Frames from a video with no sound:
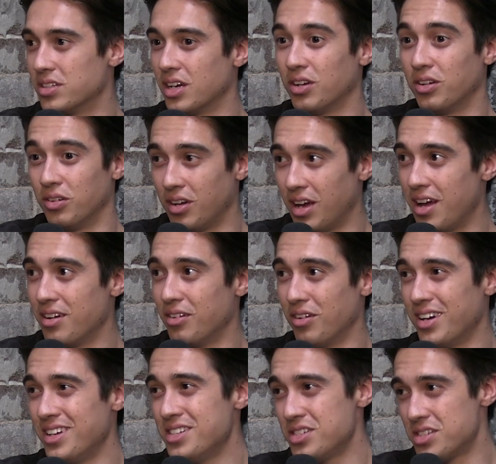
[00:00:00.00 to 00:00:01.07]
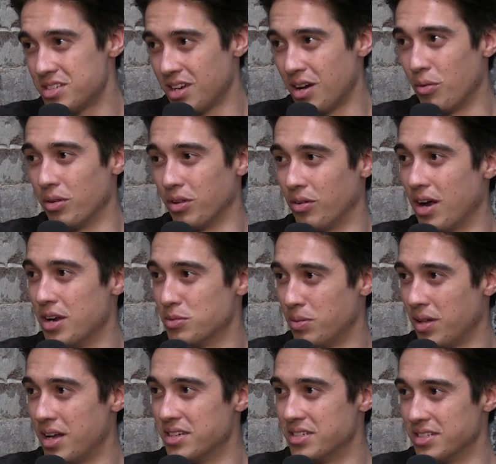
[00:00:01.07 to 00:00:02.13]
It's like, Greg Inglis is like one of the greatest
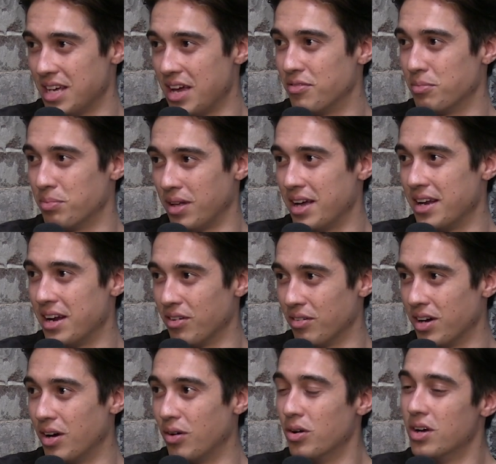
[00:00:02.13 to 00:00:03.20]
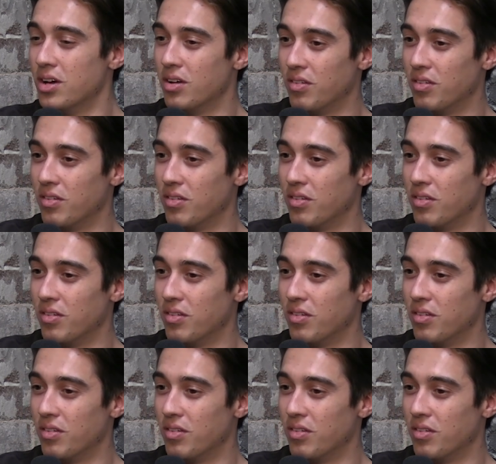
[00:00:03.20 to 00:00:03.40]
players that's ever played NRL. Yes.